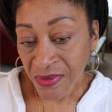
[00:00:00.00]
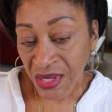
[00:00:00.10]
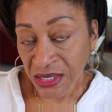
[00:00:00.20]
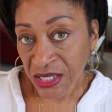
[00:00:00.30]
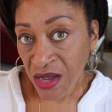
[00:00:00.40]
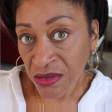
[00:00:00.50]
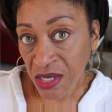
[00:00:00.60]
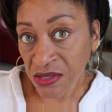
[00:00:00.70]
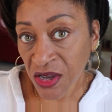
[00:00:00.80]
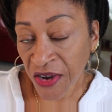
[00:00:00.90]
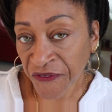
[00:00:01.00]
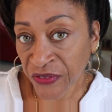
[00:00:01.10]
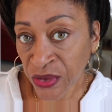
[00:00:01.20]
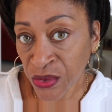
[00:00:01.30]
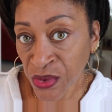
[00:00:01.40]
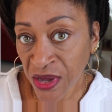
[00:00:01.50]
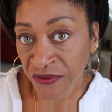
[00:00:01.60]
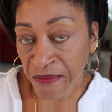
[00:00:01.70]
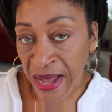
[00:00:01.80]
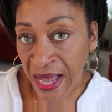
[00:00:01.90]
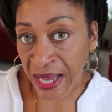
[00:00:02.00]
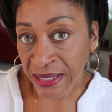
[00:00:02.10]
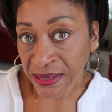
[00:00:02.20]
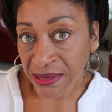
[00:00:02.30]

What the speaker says: So those are a few of my